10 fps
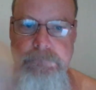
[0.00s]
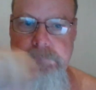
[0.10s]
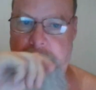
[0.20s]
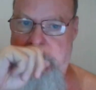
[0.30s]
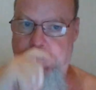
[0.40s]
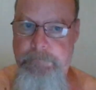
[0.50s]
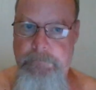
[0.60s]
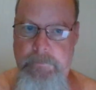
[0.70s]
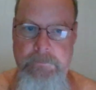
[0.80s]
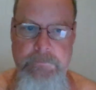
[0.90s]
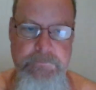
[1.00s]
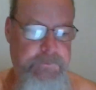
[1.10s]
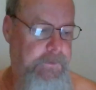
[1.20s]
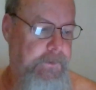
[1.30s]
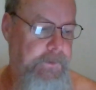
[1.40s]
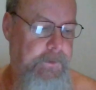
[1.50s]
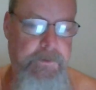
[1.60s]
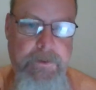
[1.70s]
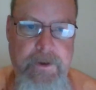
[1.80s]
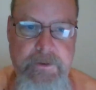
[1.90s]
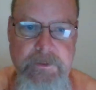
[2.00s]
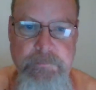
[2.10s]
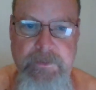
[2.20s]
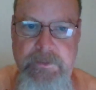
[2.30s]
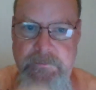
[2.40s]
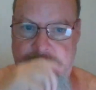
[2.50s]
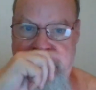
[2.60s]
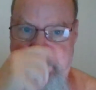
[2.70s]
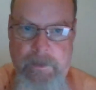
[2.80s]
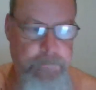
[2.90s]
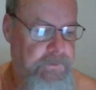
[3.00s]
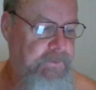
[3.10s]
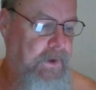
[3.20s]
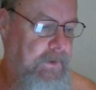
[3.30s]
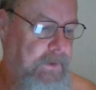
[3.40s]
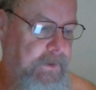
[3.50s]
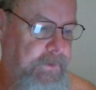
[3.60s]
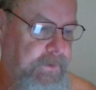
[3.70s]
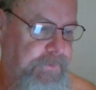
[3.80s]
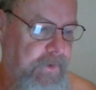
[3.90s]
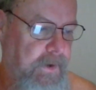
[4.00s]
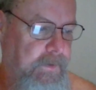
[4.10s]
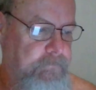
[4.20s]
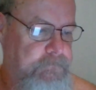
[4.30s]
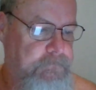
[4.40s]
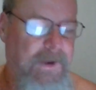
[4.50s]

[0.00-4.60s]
Man, I'm sitting here naked because I'm in Thailand and it's hot.